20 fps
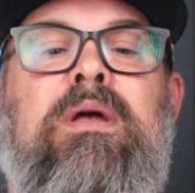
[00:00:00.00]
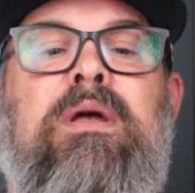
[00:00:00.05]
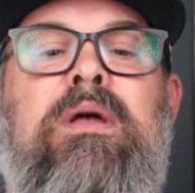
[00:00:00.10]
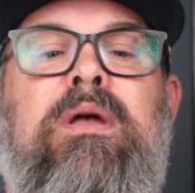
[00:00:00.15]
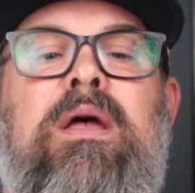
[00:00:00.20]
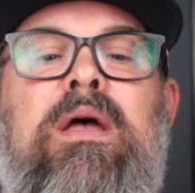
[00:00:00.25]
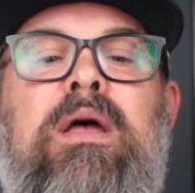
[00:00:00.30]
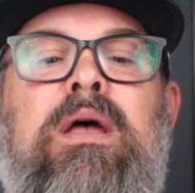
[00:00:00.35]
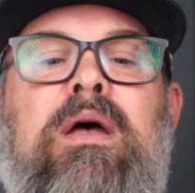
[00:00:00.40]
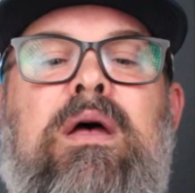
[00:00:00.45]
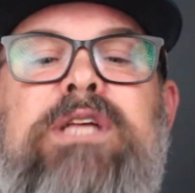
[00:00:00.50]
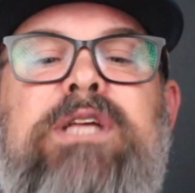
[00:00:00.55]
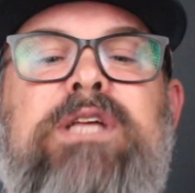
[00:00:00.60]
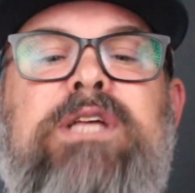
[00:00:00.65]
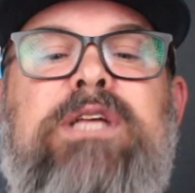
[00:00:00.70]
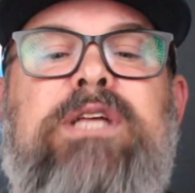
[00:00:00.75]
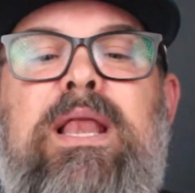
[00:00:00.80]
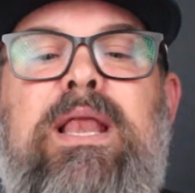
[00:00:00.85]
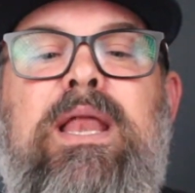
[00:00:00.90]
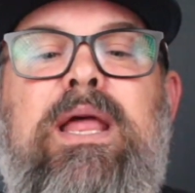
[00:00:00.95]
What's up,
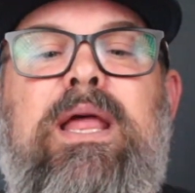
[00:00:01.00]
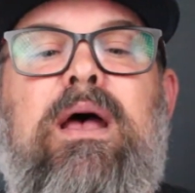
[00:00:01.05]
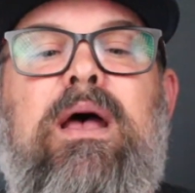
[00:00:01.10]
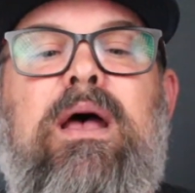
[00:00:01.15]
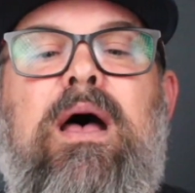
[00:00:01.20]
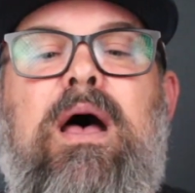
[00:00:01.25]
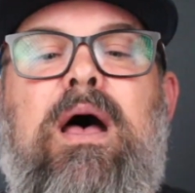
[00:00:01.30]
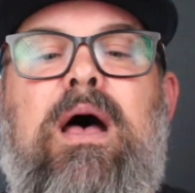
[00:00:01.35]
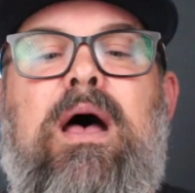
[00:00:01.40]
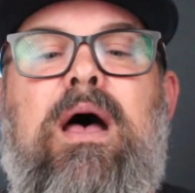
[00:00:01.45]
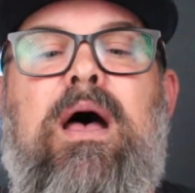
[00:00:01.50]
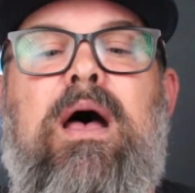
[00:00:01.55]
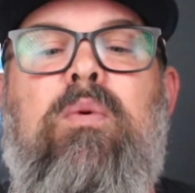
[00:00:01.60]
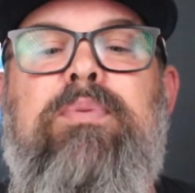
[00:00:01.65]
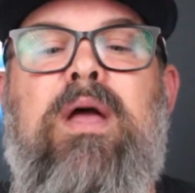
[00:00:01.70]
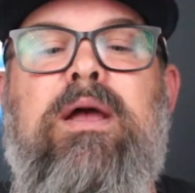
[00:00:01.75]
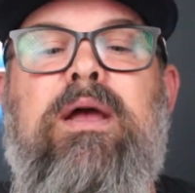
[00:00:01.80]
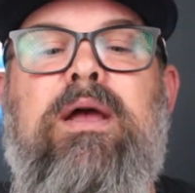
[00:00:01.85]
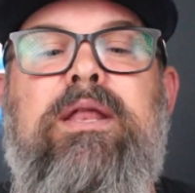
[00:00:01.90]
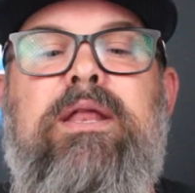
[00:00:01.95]
Bailey? Went
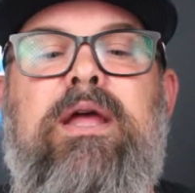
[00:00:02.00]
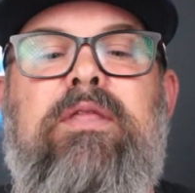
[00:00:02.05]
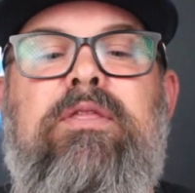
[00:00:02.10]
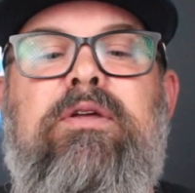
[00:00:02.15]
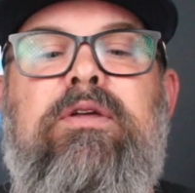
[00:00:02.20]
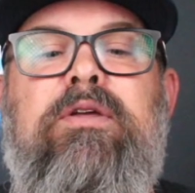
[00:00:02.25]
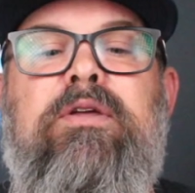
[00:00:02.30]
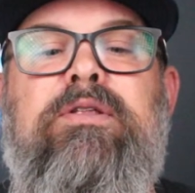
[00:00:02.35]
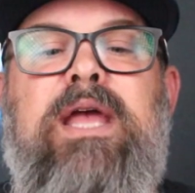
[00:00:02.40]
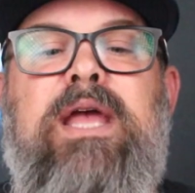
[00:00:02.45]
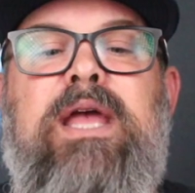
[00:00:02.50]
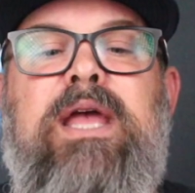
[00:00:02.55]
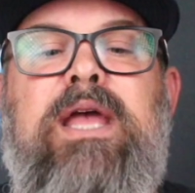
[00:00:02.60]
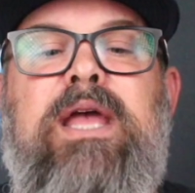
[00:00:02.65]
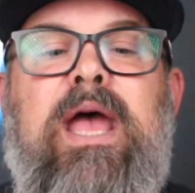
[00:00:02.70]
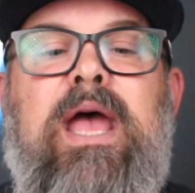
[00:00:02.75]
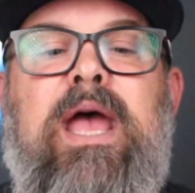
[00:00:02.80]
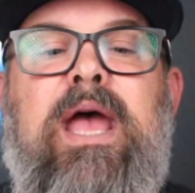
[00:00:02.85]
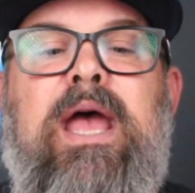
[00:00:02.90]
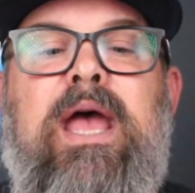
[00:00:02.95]
plugging the other day,
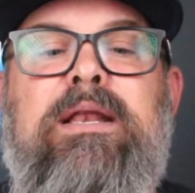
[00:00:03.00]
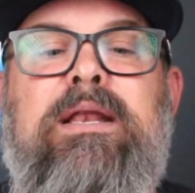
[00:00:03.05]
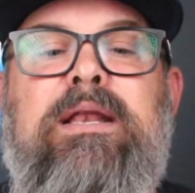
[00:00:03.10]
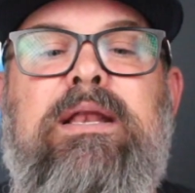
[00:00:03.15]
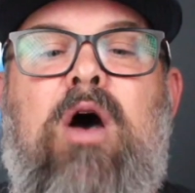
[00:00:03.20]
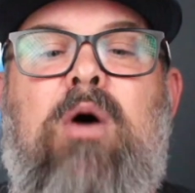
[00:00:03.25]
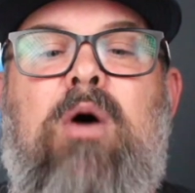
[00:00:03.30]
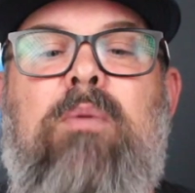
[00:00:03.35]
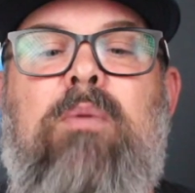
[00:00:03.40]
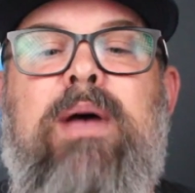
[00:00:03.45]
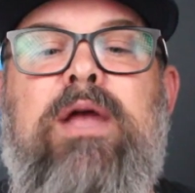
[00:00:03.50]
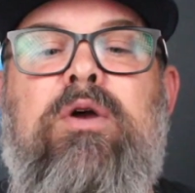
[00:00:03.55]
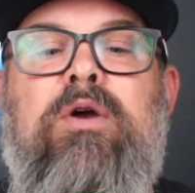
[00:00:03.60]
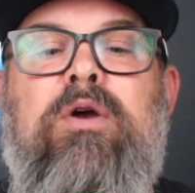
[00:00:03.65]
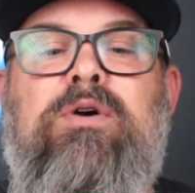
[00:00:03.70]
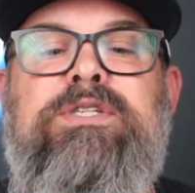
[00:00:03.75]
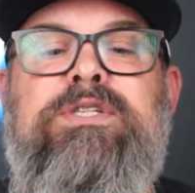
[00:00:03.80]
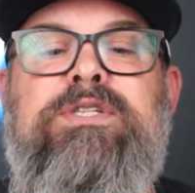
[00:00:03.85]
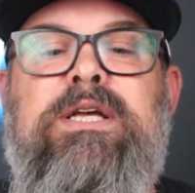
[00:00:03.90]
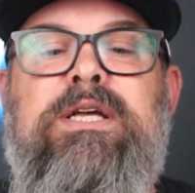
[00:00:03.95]
and now my
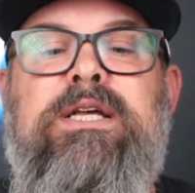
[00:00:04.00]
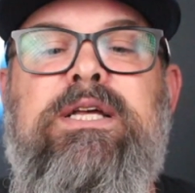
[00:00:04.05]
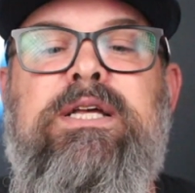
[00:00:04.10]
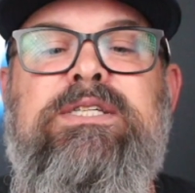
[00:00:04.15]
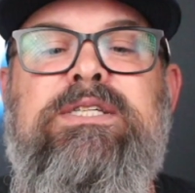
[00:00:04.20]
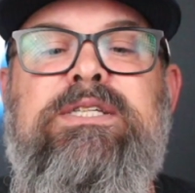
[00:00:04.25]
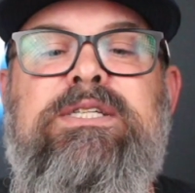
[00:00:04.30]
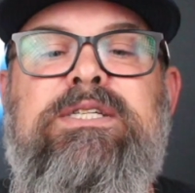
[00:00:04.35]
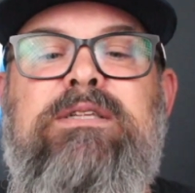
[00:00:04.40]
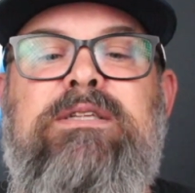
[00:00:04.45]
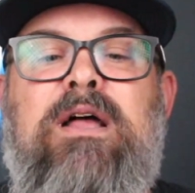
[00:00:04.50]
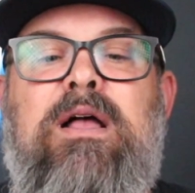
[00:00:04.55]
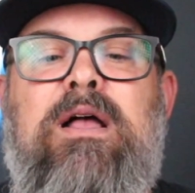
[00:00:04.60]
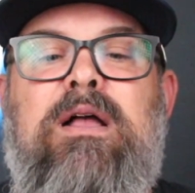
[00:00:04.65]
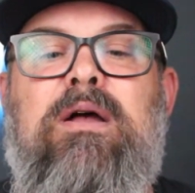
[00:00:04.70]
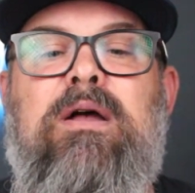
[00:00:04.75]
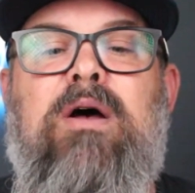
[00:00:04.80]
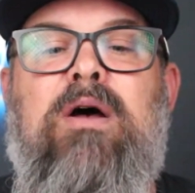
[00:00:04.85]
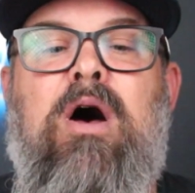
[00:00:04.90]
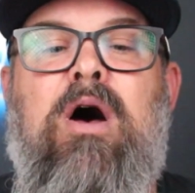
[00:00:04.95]
Gosa is stuck
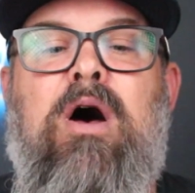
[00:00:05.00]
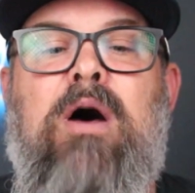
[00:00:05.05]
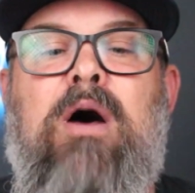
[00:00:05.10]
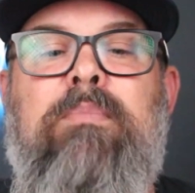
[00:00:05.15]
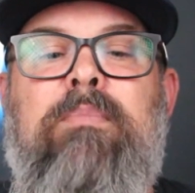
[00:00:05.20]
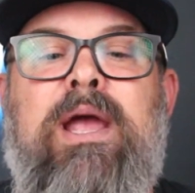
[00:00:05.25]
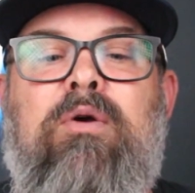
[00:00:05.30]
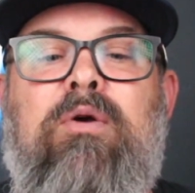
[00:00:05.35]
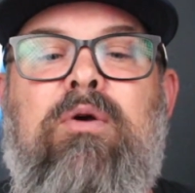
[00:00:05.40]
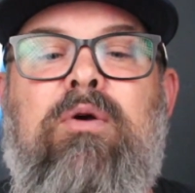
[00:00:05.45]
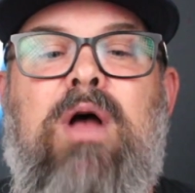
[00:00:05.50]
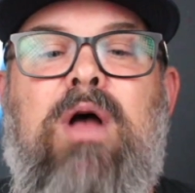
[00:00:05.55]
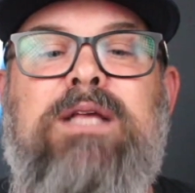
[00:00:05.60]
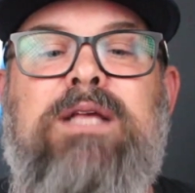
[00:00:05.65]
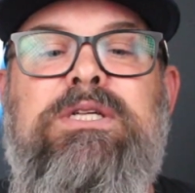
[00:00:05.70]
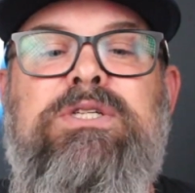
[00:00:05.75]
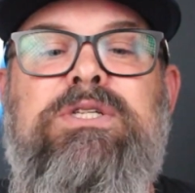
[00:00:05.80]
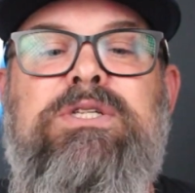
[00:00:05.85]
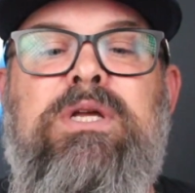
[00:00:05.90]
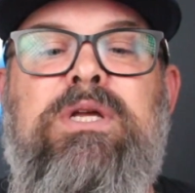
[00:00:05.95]
on my cross stitch.